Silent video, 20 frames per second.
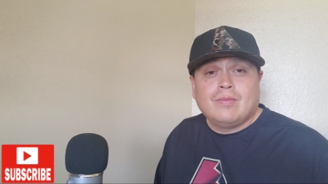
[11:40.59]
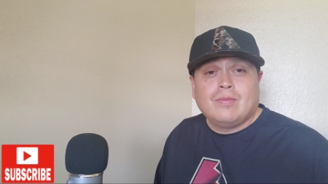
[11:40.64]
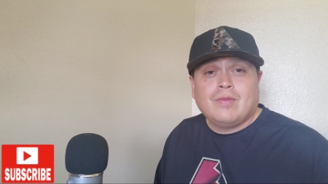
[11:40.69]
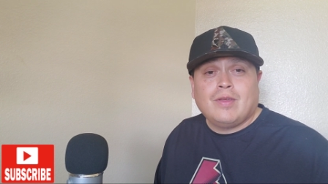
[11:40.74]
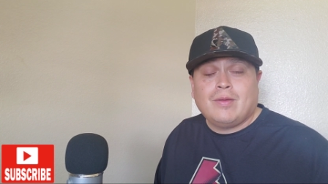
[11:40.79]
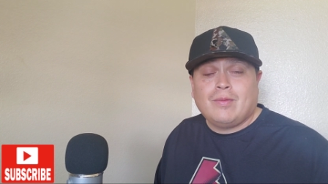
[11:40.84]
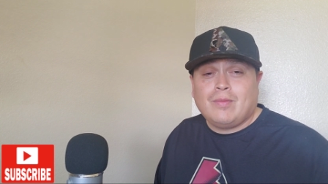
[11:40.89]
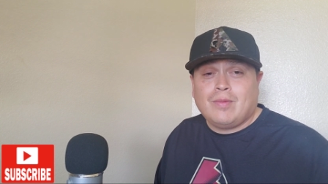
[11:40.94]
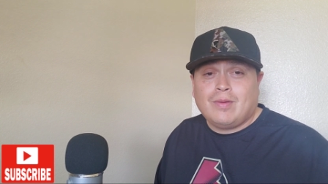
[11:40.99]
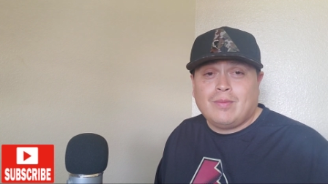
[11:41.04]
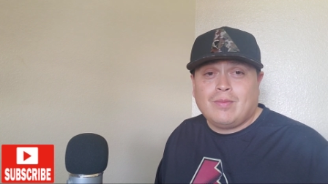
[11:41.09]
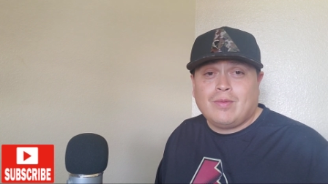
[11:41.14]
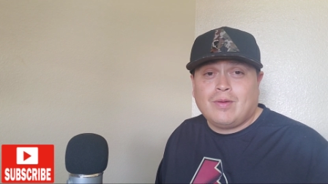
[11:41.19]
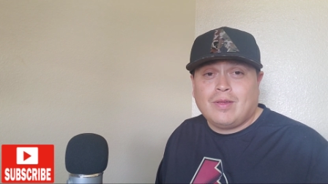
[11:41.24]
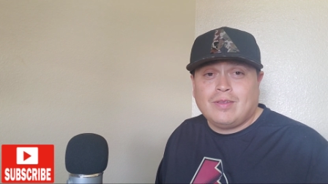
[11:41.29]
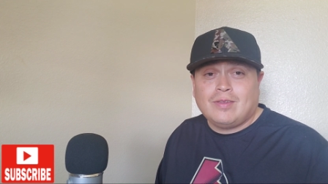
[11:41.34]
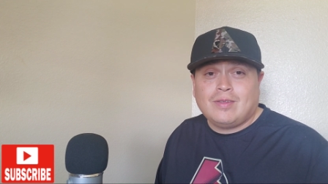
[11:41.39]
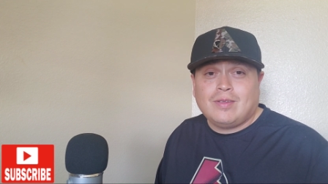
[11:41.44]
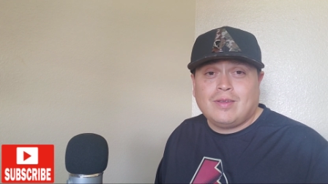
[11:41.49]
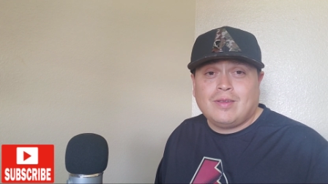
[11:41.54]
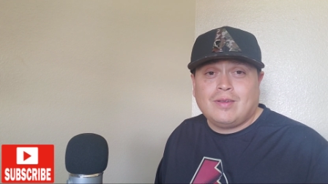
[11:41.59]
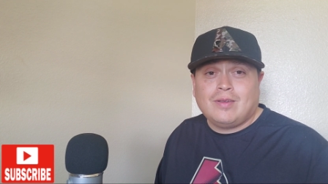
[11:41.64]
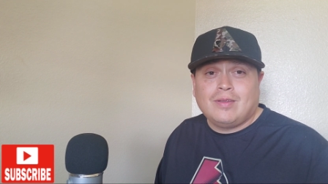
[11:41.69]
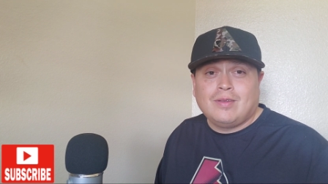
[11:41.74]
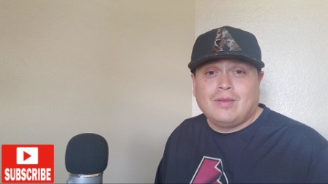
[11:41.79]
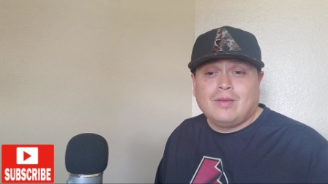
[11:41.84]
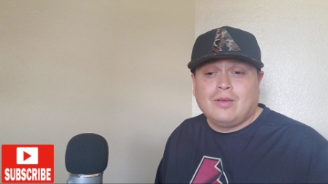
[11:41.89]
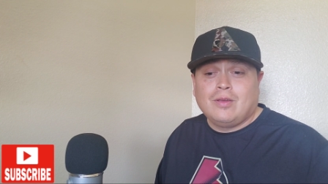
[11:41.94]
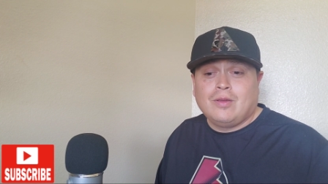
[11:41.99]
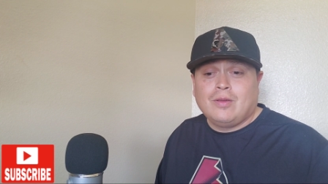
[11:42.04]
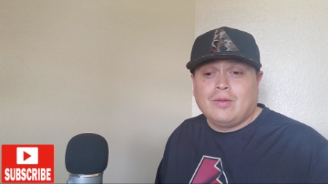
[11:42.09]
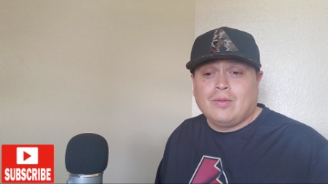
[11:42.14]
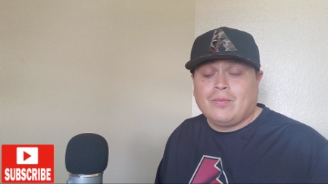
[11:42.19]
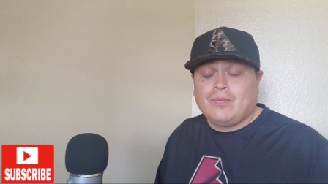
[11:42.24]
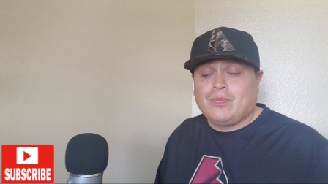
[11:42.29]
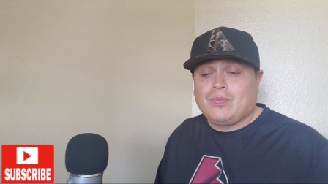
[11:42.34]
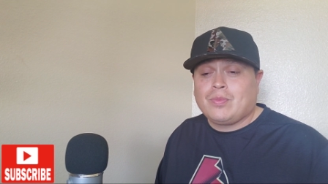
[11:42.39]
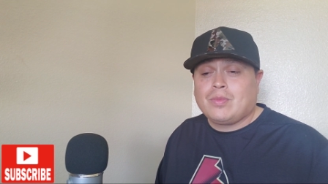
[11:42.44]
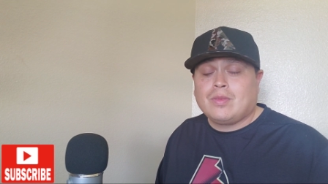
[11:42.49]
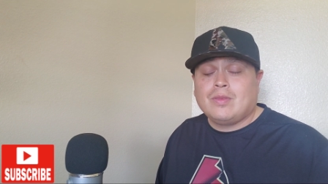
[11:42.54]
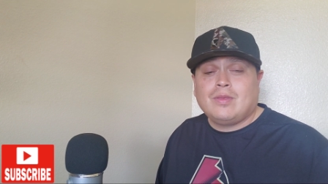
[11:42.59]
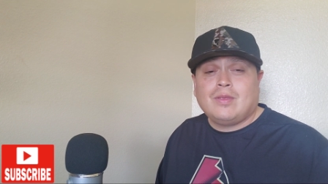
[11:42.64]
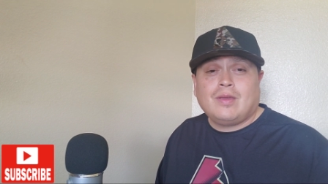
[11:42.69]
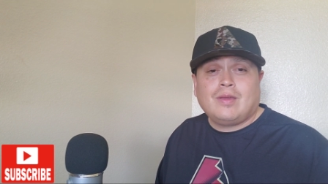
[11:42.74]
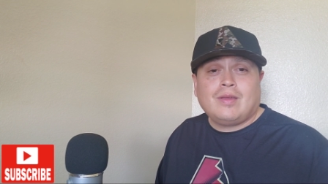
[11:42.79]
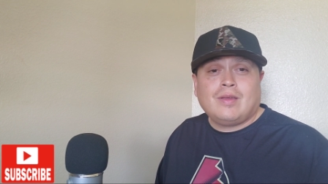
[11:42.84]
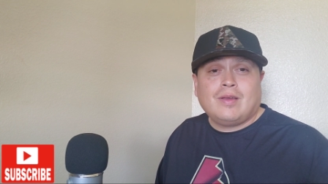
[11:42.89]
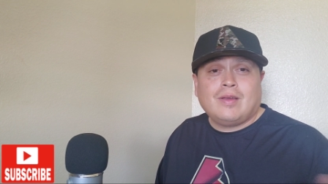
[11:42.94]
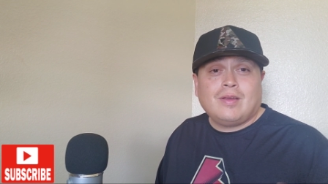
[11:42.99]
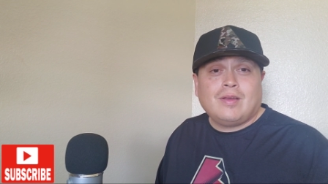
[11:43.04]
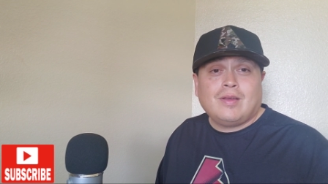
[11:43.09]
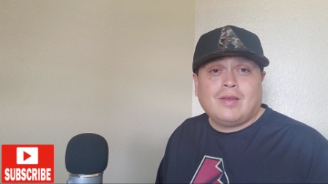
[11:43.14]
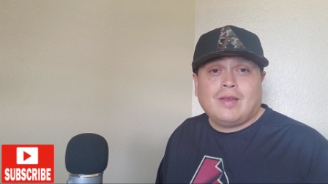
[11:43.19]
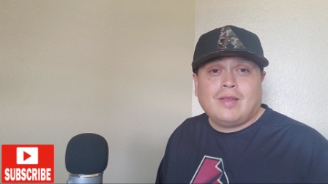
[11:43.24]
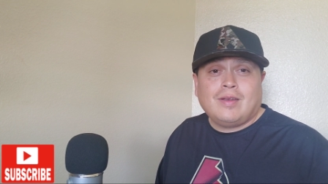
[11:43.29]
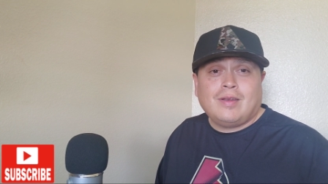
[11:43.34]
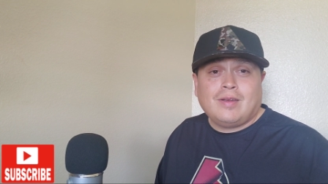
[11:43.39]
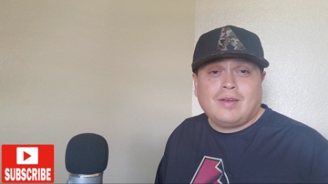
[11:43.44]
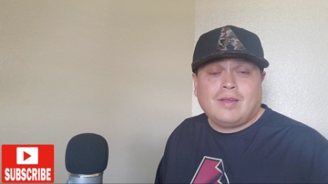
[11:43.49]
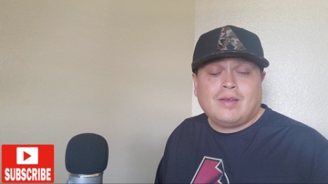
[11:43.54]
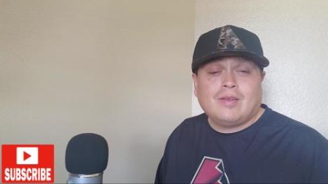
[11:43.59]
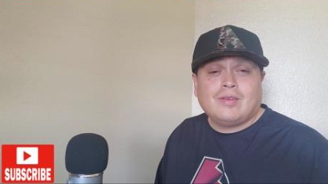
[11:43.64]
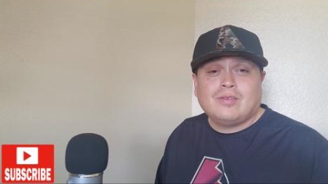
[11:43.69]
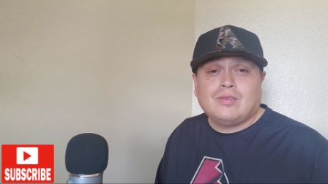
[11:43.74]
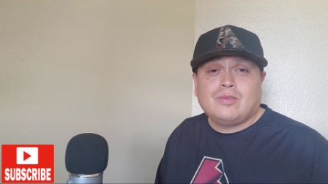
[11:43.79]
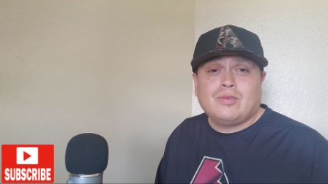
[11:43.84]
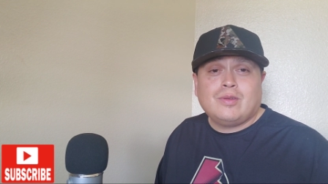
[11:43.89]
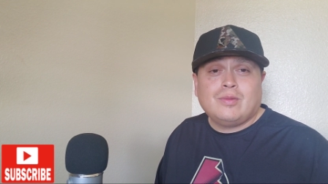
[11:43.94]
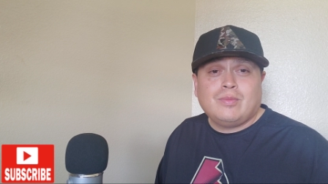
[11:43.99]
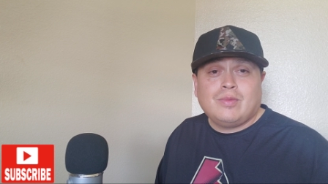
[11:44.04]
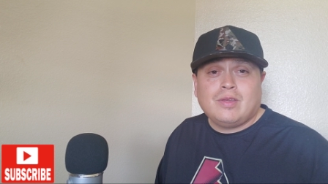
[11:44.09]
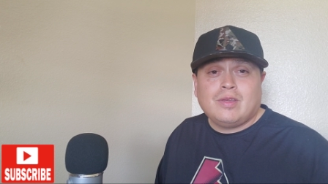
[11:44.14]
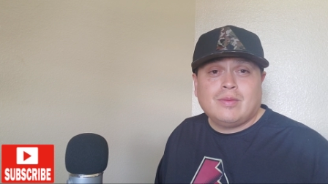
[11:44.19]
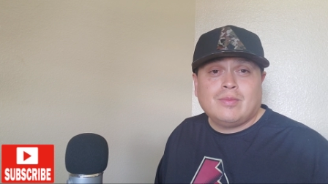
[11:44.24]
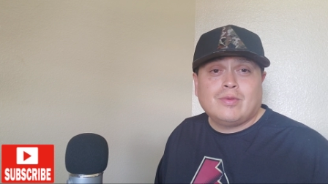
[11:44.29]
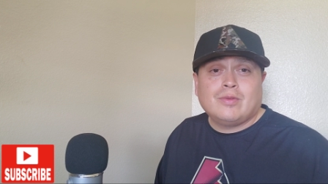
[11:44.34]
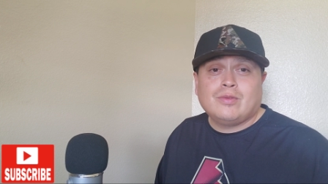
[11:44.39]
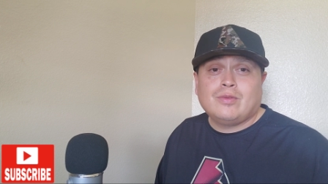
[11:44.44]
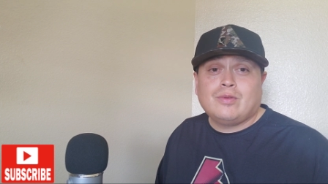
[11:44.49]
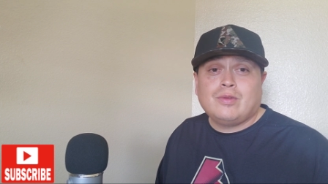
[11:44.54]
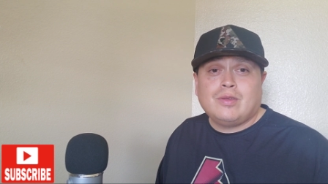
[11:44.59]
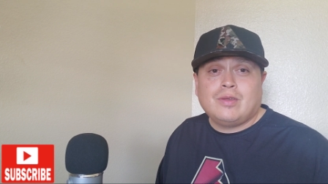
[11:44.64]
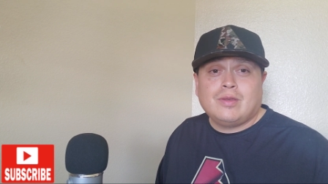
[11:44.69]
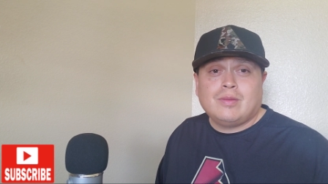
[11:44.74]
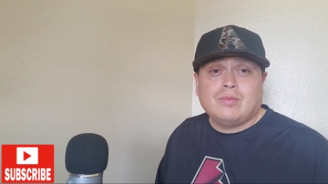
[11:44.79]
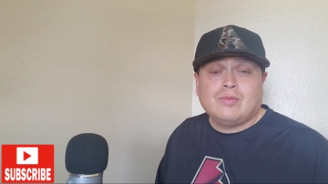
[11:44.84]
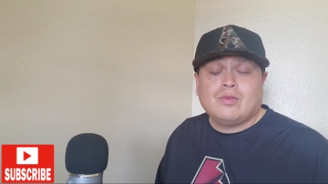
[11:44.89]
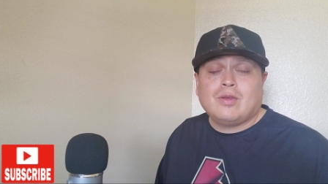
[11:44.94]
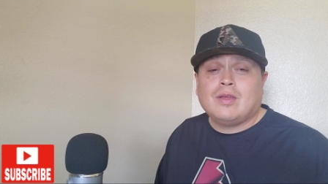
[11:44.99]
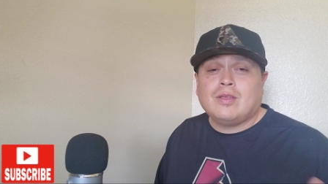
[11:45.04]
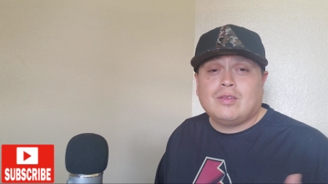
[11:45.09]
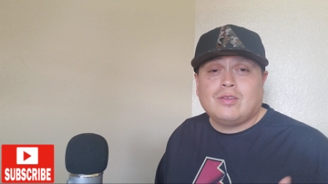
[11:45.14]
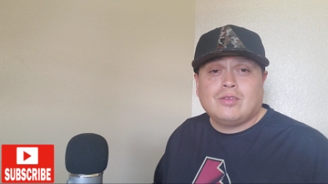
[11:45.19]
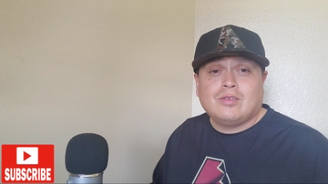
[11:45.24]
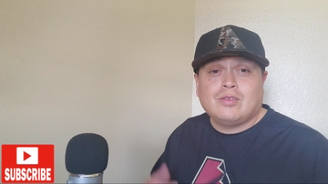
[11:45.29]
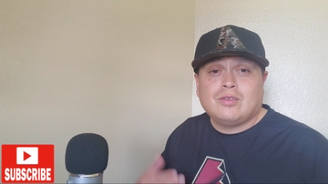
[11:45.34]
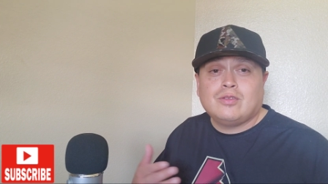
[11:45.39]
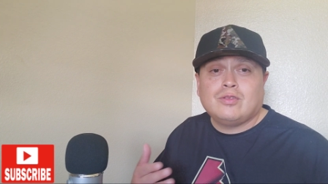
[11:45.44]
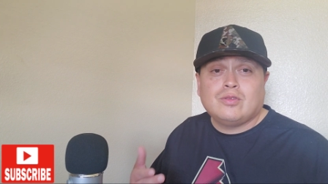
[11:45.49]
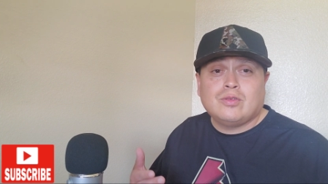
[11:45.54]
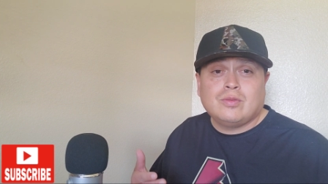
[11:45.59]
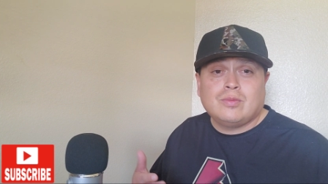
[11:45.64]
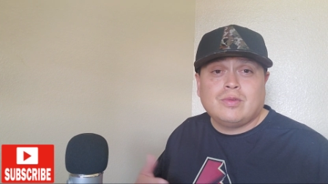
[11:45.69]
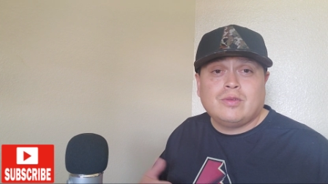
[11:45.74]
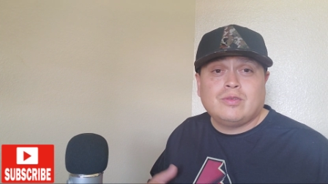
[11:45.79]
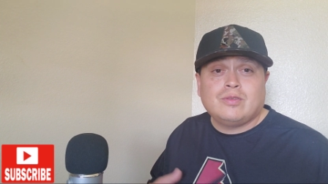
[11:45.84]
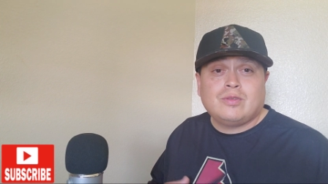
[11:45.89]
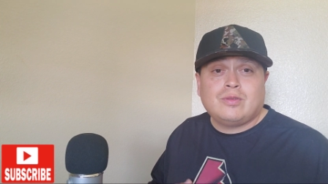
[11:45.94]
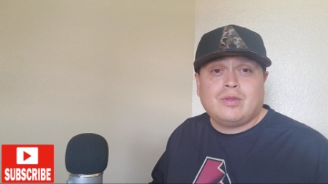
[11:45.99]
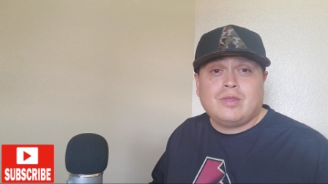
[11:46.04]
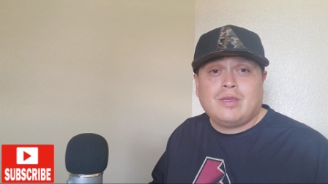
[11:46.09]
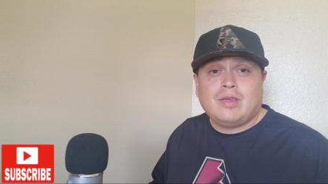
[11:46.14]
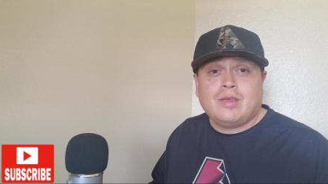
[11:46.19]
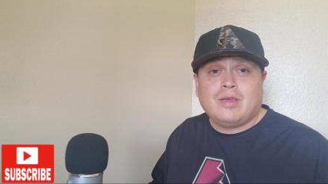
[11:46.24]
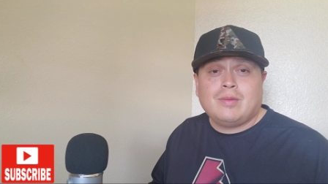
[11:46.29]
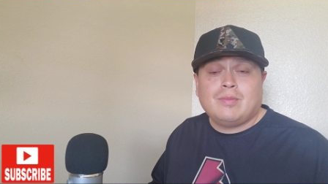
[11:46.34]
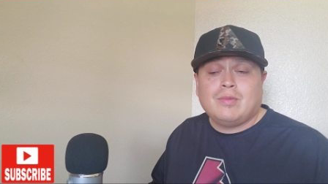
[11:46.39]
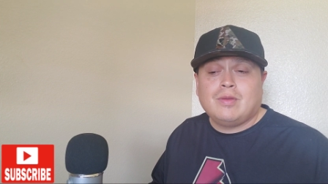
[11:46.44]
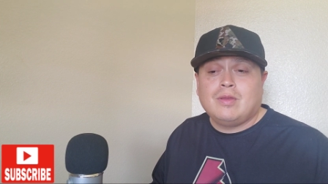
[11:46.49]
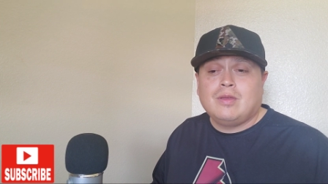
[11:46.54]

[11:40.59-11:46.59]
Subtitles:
And remember, I said that I didn't ask 3 p.m. or 3 a.m., so I just assumed it was 3 a.m.